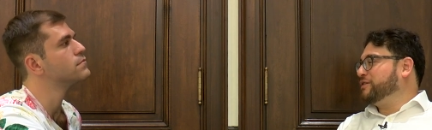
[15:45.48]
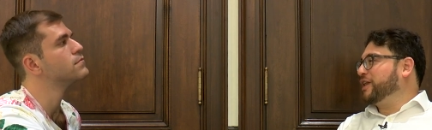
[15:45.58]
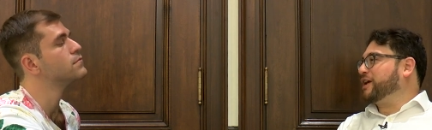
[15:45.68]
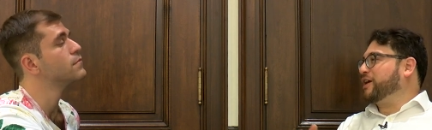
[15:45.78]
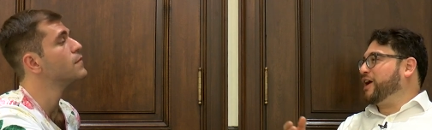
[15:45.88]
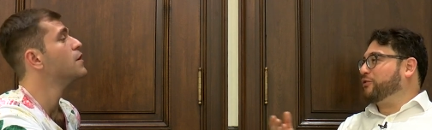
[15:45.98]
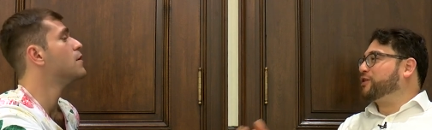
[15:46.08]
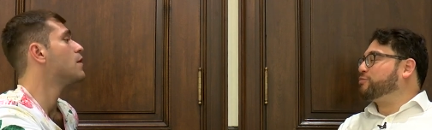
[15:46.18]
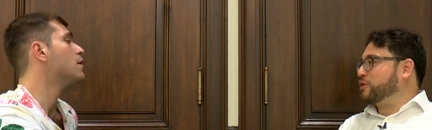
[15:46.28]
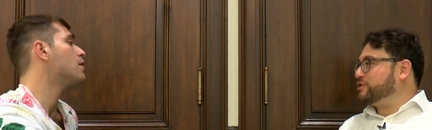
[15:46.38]
Speaker 1: like a
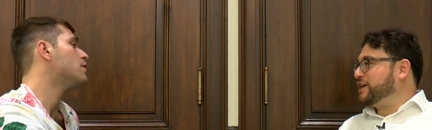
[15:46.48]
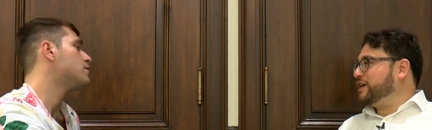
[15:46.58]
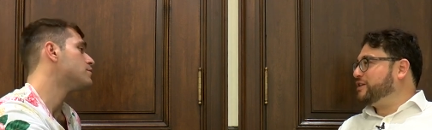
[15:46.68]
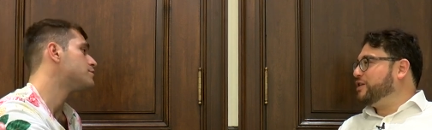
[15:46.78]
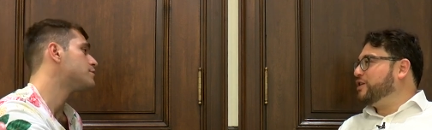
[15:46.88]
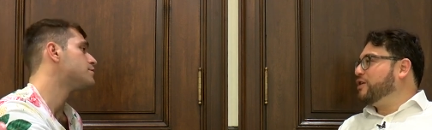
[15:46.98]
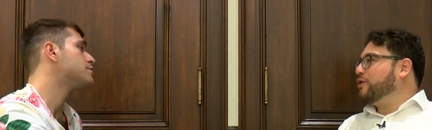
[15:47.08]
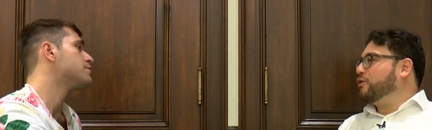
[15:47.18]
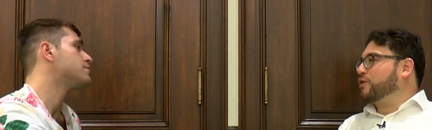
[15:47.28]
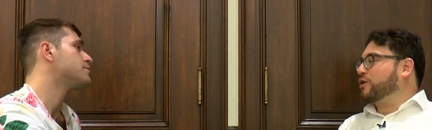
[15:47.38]
healthy protein, oh, sure,
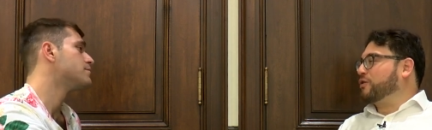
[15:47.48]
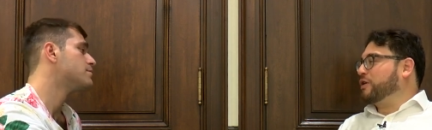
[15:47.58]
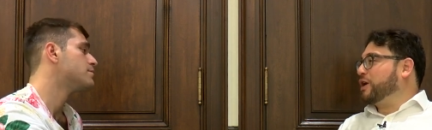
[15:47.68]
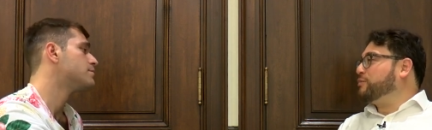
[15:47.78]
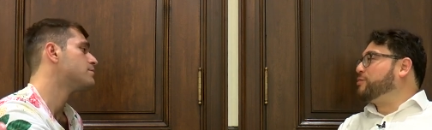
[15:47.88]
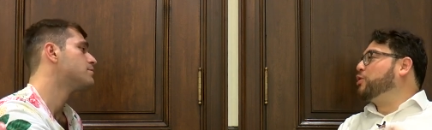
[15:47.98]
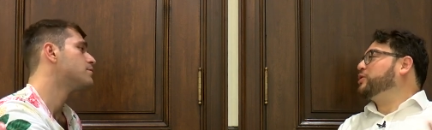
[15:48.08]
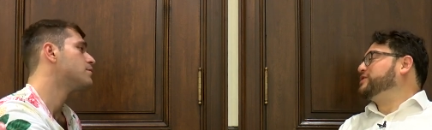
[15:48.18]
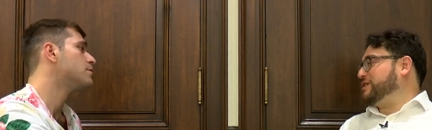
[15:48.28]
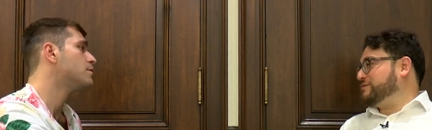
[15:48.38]
sure. or it could be a
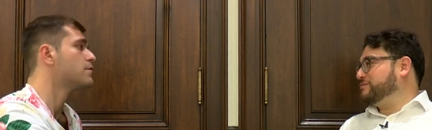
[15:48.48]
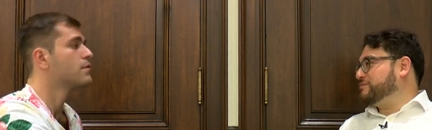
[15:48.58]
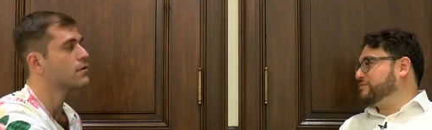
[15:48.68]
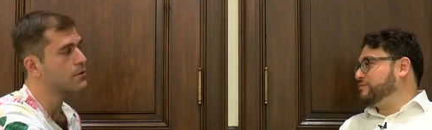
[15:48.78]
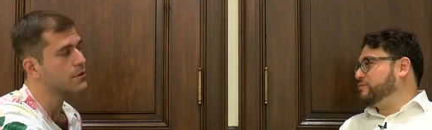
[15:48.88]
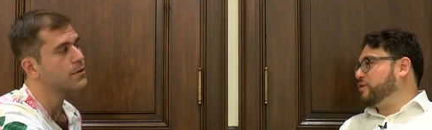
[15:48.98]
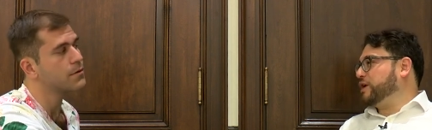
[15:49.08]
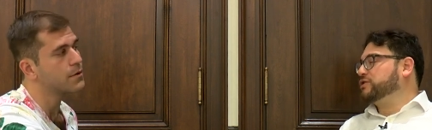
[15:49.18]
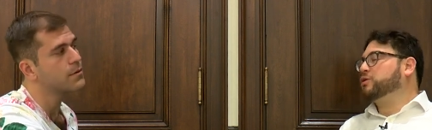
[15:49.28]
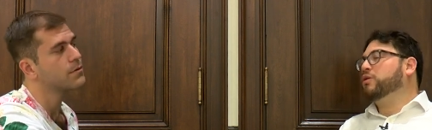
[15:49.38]
poison
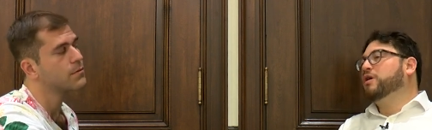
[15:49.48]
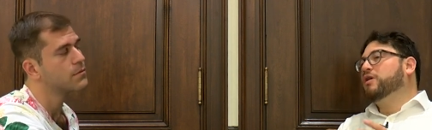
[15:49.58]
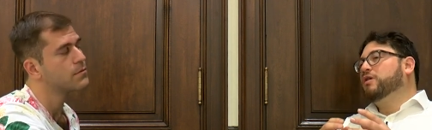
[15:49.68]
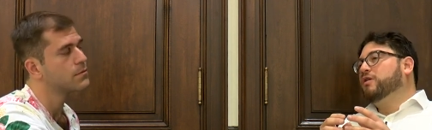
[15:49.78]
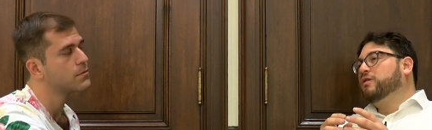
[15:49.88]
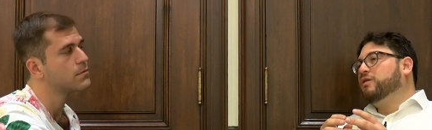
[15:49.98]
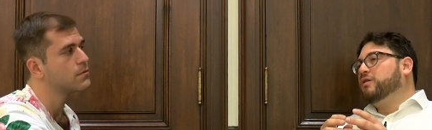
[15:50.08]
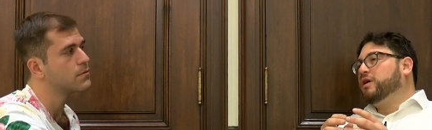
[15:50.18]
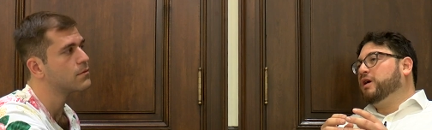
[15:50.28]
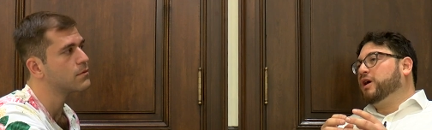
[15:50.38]
right? So
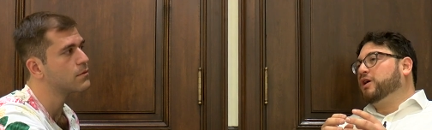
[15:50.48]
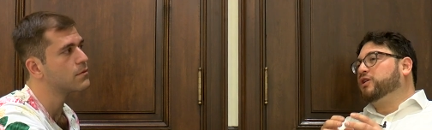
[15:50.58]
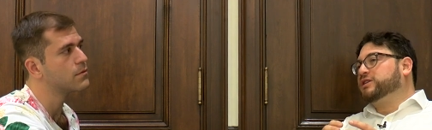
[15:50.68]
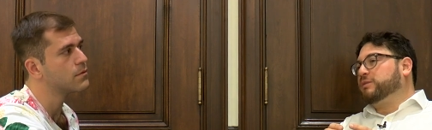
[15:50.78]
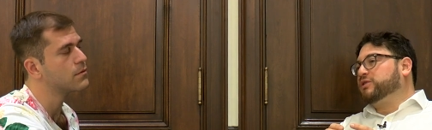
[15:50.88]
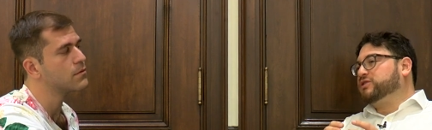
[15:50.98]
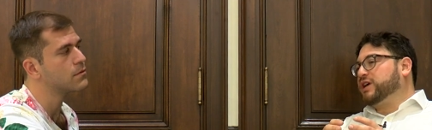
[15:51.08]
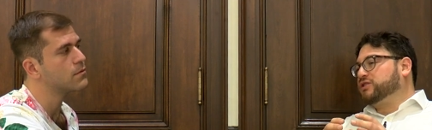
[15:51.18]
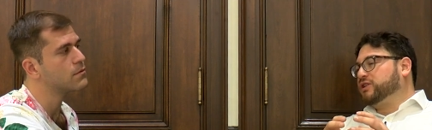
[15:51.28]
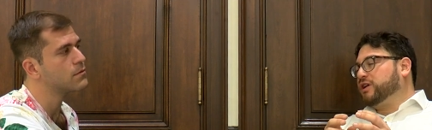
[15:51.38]
a good example of this
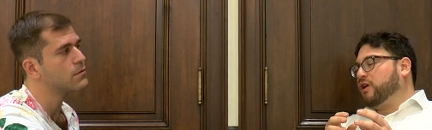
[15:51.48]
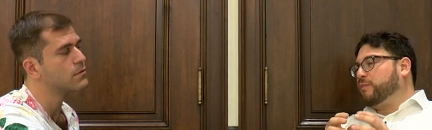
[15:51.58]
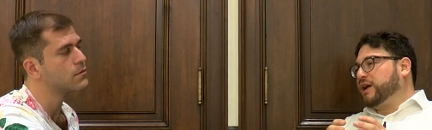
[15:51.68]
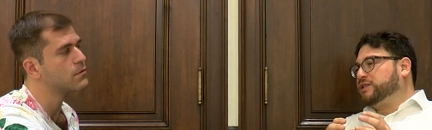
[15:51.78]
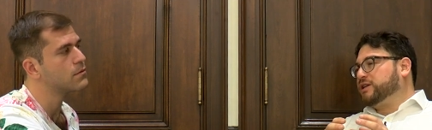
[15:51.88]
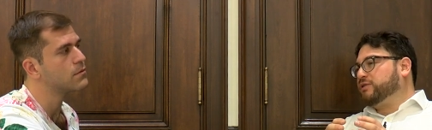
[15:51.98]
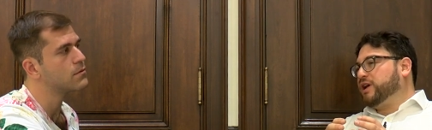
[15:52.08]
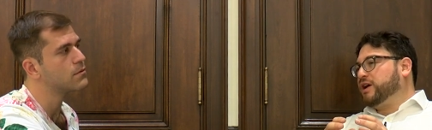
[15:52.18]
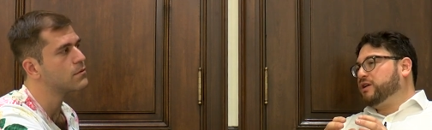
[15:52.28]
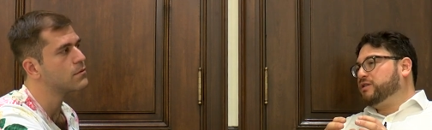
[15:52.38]
actually, our
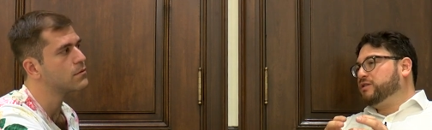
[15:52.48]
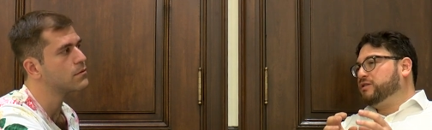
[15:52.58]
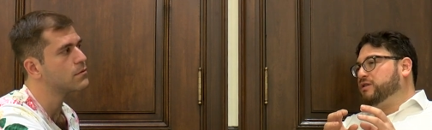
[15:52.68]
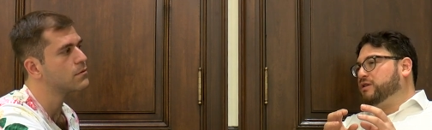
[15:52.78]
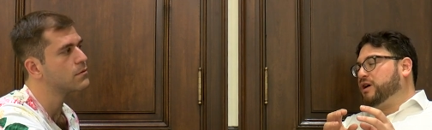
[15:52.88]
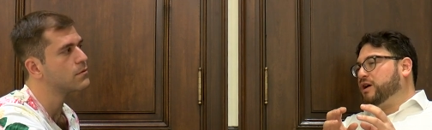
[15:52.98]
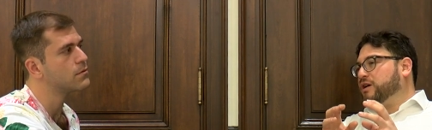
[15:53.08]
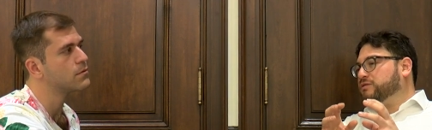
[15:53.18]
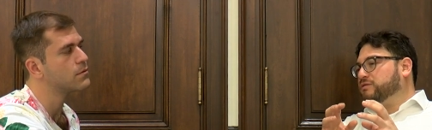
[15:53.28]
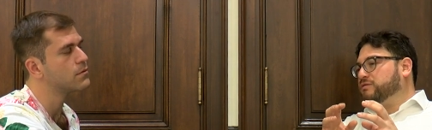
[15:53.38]
bacteria
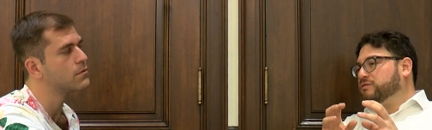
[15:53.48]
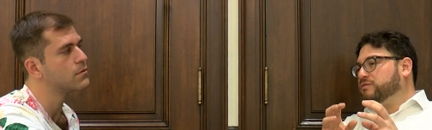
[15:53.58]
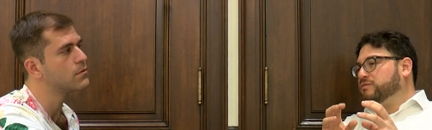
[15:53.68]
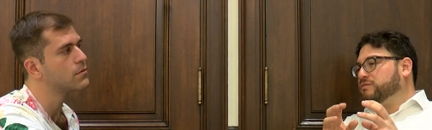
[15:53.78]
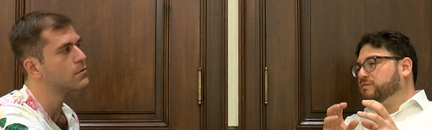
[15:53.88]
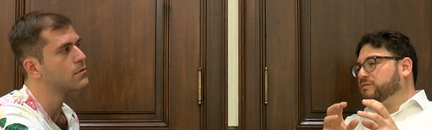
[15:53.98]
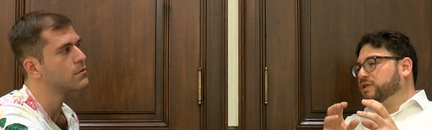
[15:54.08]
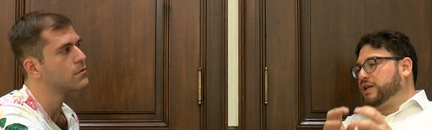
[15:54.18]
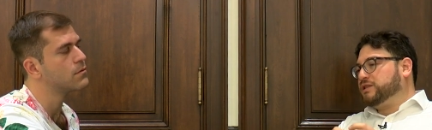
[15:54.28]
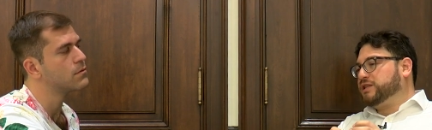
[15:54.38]
uh,
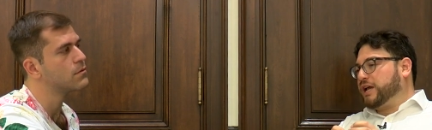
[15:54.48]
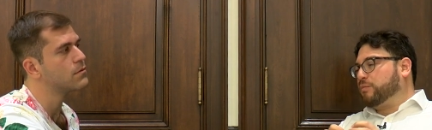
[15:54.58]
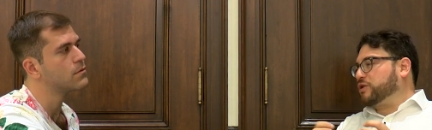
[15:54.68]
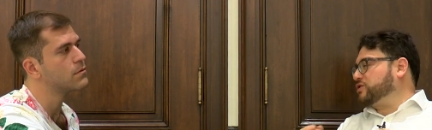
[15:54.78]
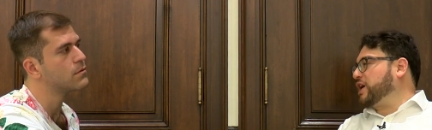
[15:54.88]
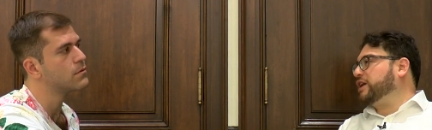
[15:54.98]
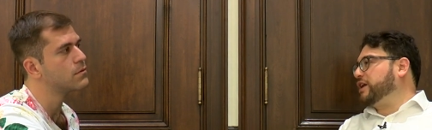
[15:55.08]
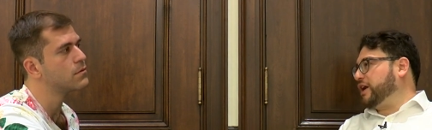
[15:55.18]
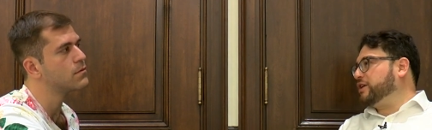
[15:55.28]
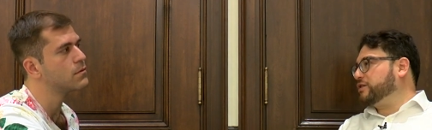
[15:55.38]
can take apart
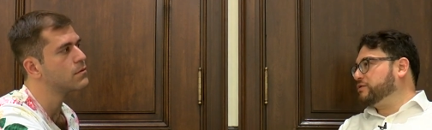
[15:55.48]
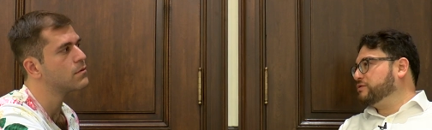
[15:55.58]
cyanide.